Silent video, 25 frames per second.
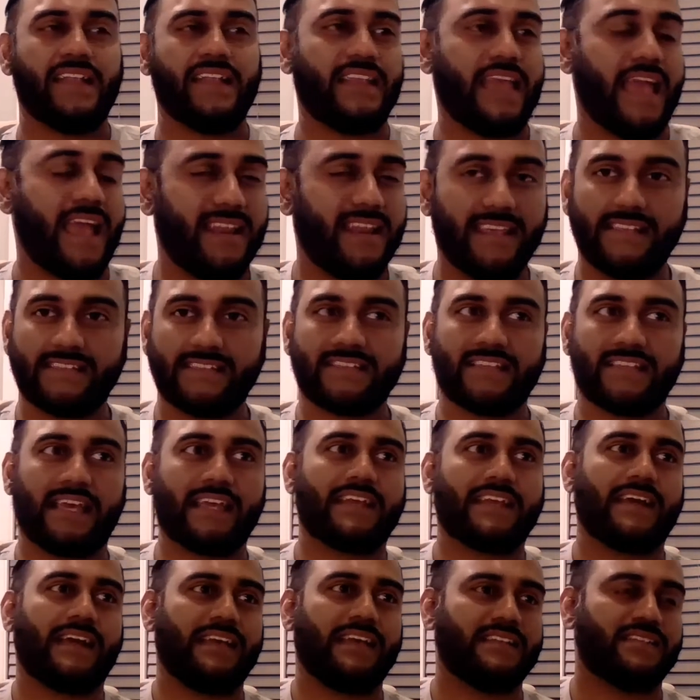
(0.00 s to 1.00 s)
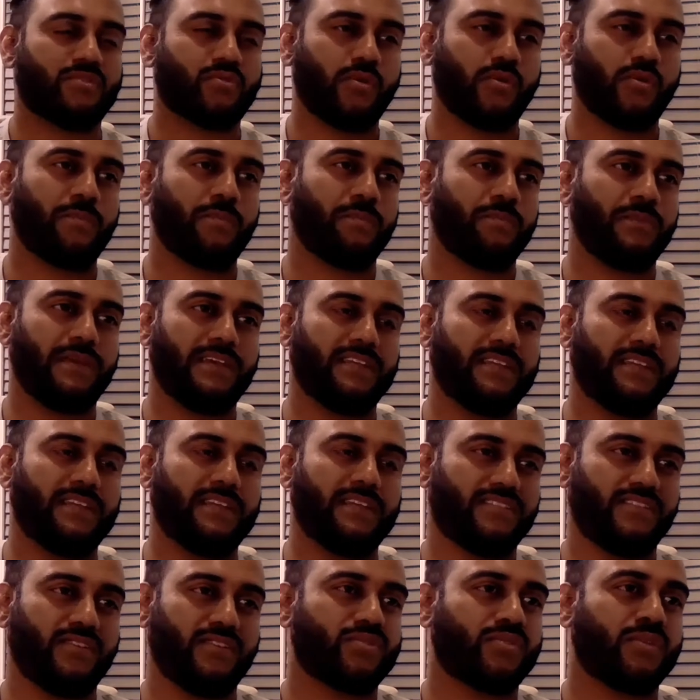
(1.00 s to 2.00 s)
and it's like
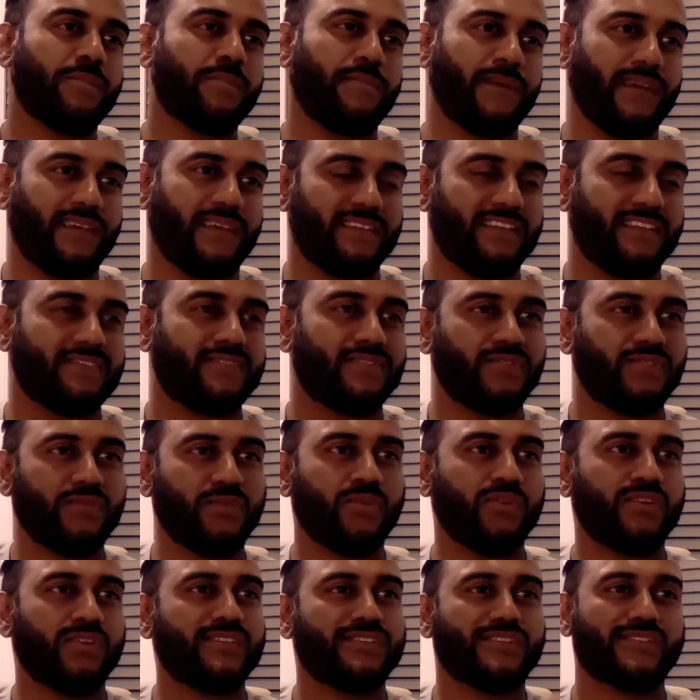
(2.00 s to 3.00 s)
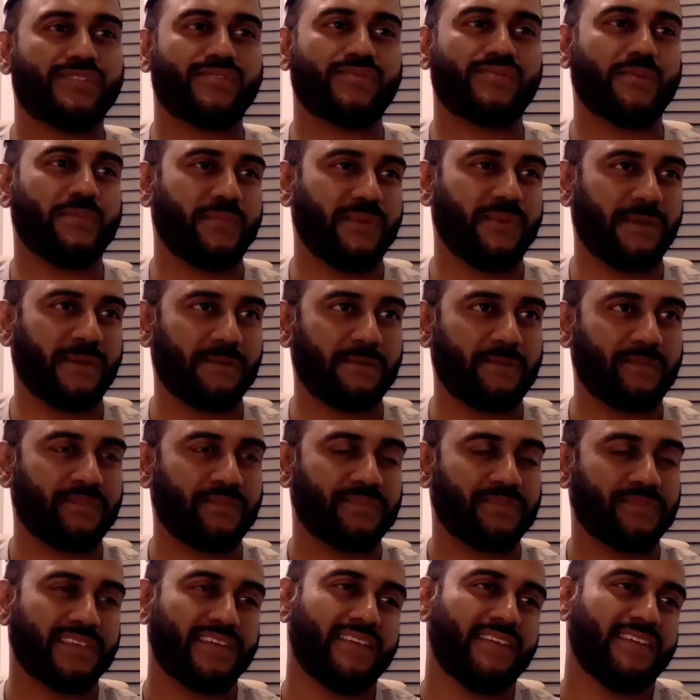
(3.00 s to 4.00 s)
you're tripping. These two worlds are
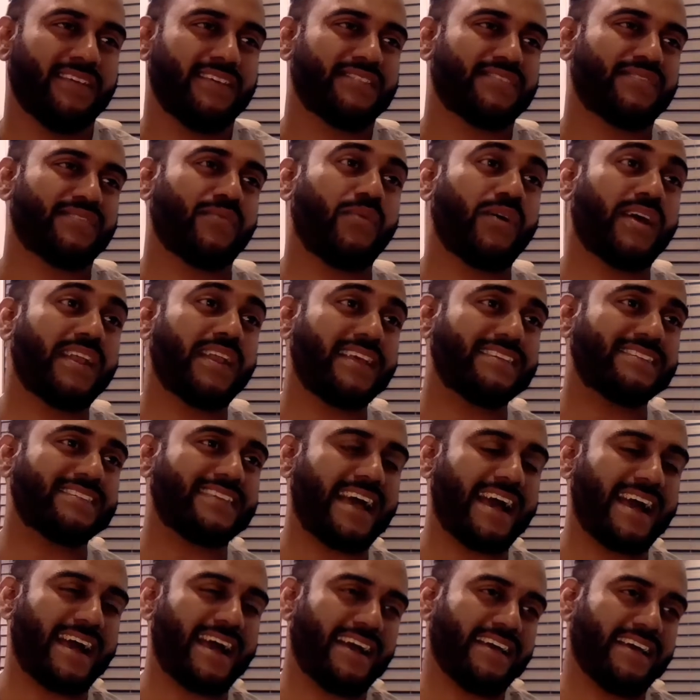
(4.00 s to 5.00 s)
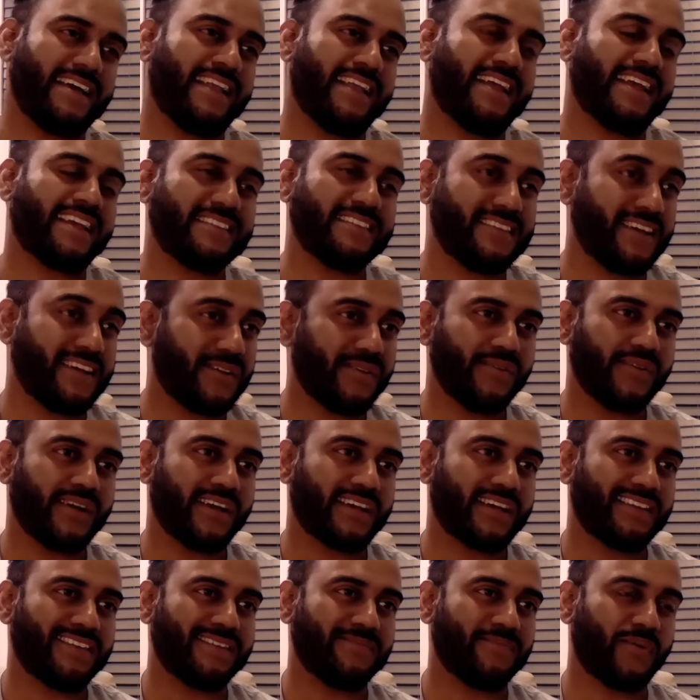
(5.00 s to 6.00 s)
tripping. So and I
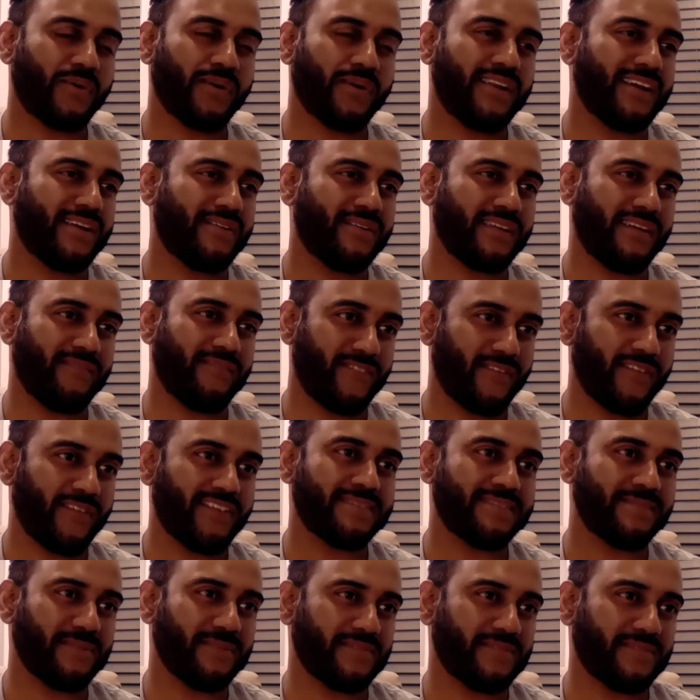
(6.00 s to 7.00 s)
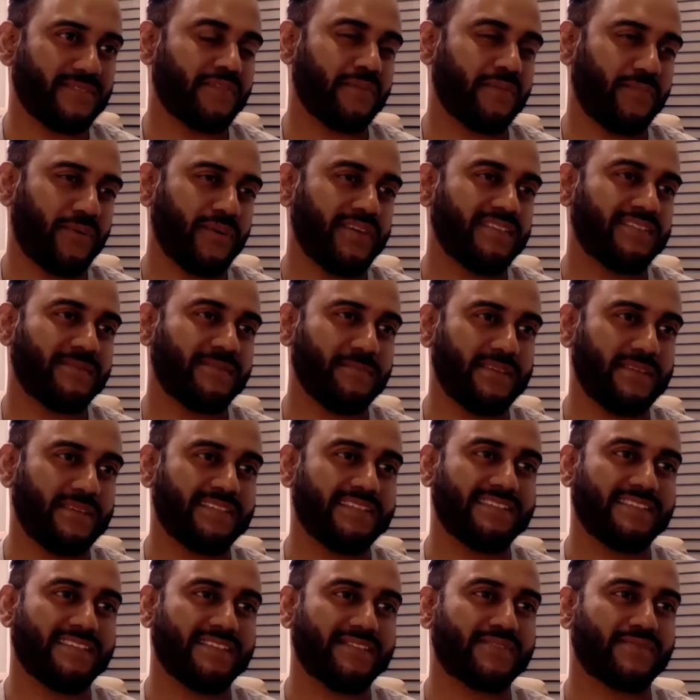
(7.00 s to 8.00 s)
can point out very specific
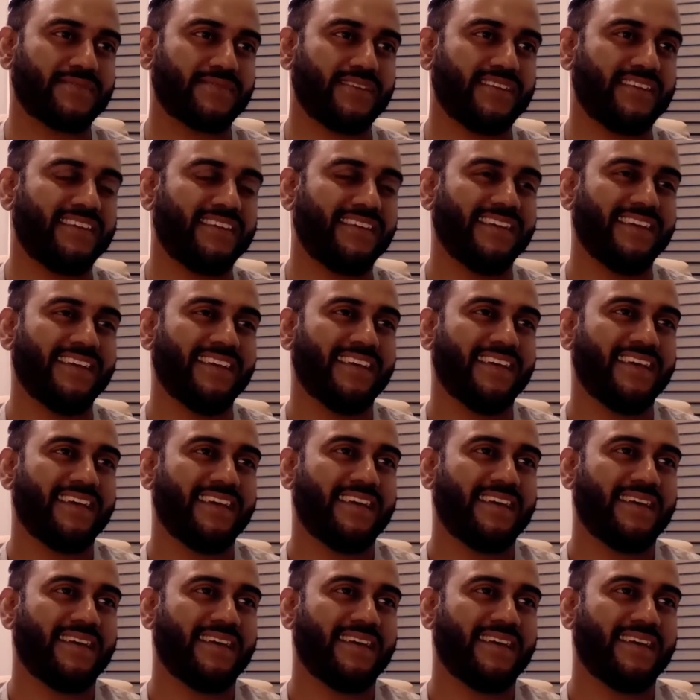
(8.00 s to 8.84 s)
points in business history